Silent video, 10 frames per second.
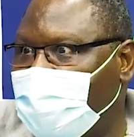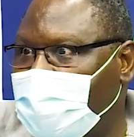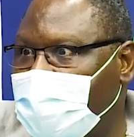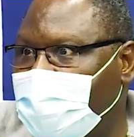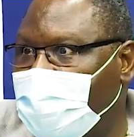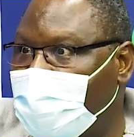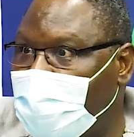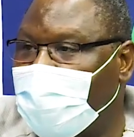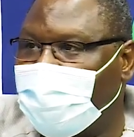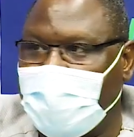Africa.
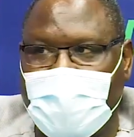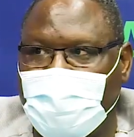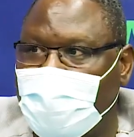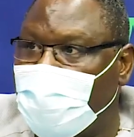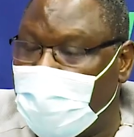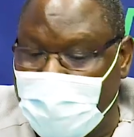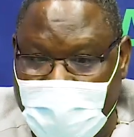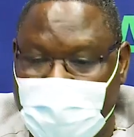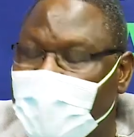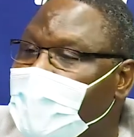All of them will
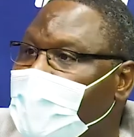be